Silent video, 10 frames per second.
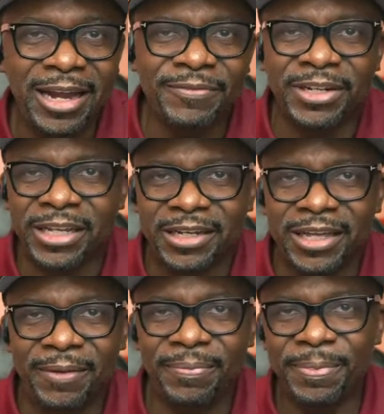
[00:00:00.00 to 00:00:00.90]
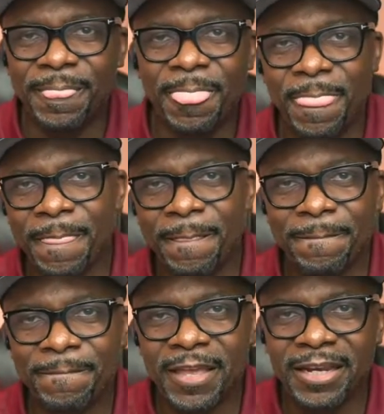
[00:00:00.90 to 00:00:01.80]
I never did that.
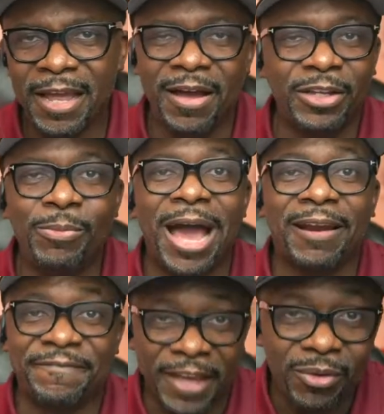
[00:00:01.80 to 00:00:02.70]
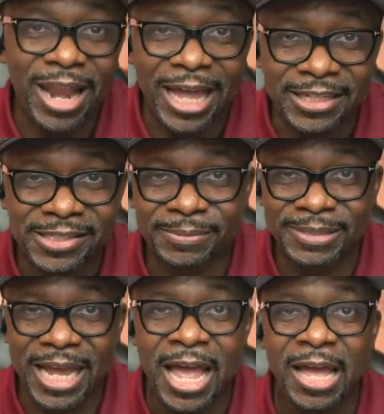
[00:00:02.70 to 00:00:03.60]
Never. You might have felt like it
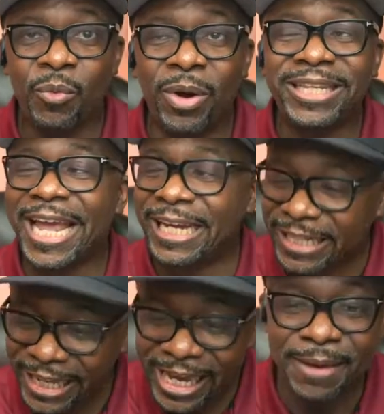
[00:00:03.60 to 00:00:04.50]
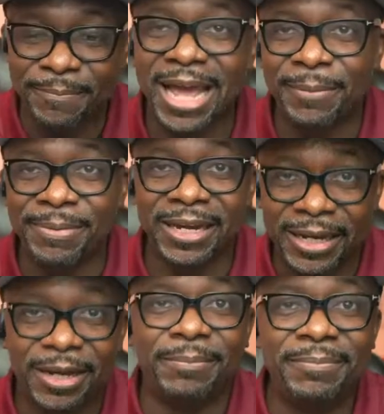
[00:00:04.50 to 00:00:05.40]
sometimes. What they did might have
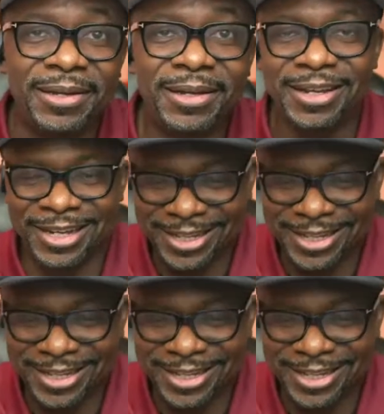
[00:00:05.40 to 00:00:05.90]
been dumb,